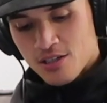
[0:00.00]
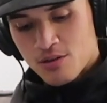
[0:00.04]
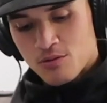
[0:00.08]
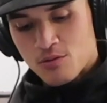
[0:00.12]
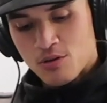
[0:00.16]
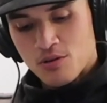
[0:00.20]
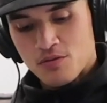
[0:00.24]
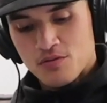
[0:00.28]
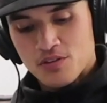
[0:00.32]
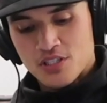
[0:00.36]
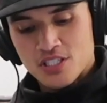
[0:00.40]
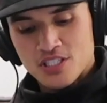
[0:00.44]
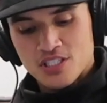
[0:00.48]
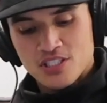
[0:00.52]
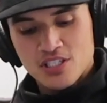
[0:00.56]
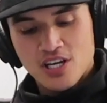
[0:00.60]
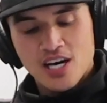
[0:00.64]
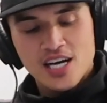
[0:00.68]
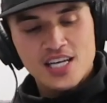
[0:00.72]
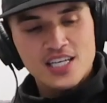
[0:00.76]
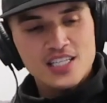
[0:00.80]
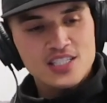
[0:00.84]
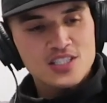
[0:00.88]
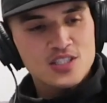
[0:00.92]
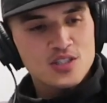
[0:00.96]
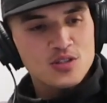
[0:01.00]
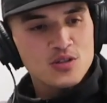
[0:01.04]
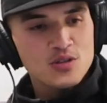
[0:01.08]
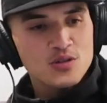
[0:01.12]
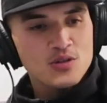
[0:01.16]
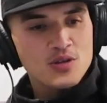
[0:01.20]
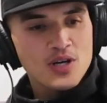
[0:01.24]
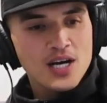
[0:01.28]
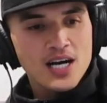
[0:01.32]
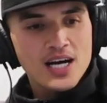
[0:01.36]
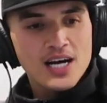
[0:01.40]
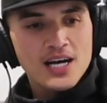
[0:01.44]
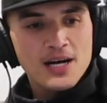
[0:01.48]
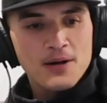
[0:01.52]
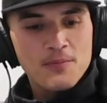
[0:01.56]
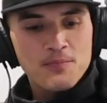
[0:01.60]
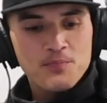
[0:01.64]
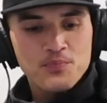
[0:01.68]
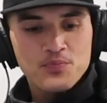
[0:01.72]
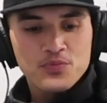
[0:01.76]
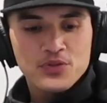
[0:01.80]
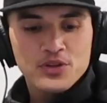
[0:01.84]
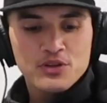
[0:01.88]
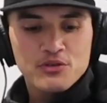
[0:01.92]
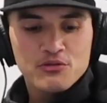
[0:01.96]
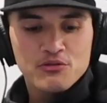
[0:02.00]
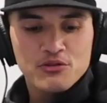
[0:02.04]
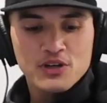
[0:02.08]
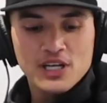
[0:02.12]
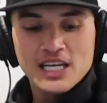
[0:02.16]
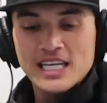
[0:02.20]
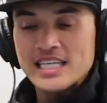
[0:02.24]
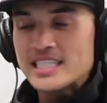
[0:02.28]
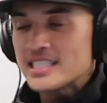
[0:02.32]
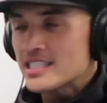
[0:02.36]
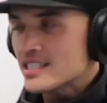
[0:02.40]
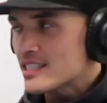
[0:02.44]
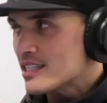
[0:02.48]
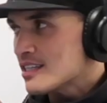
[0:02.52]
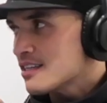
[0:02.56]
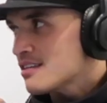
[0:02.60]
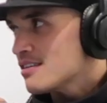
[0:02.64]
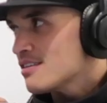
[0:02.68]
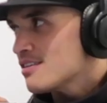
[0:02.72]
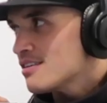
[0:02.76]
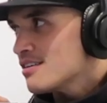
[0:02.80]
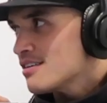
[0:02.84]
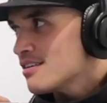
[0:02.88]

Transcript: to release it